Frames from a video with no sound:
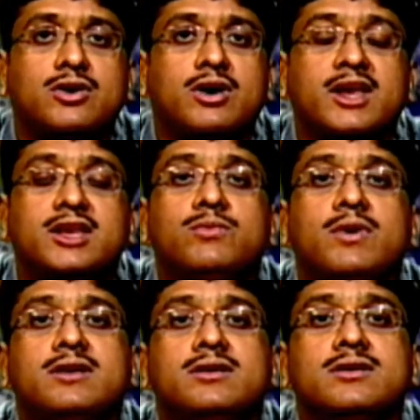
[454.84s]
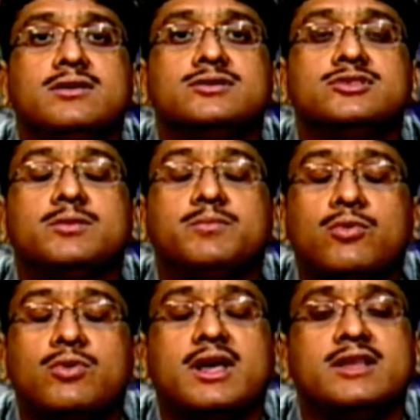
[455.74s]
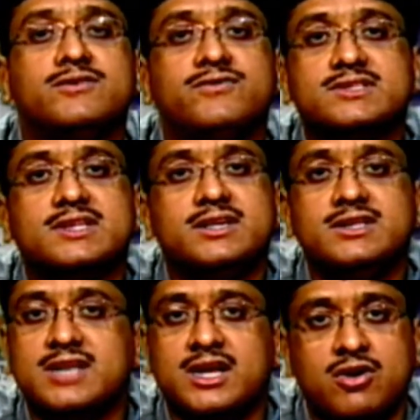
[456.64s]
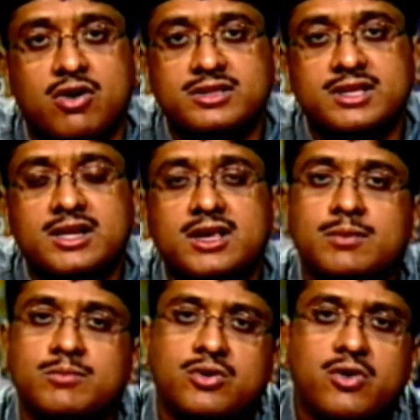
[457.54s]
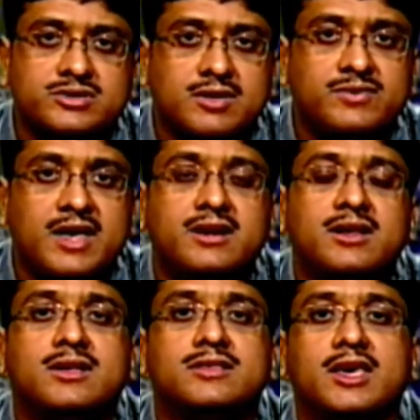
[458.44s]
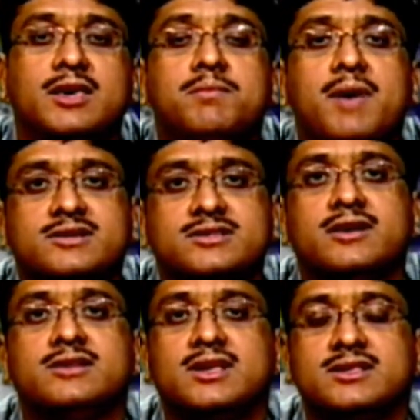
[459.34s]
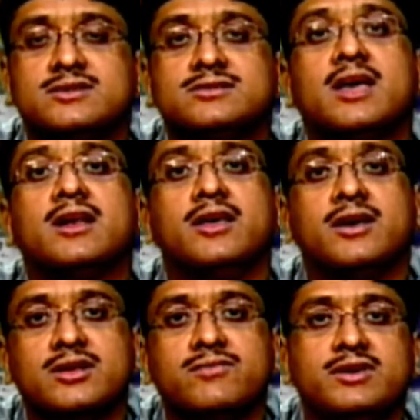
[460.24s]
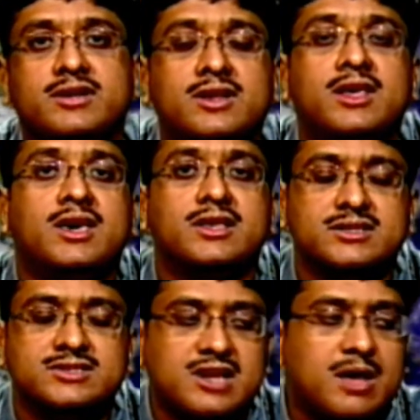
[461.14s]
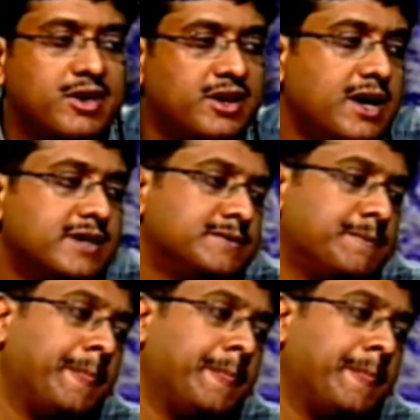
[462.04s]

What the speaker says: adequate support and the facilities are not there. Because of that the impacts or disasters are aggravated in the slum areas.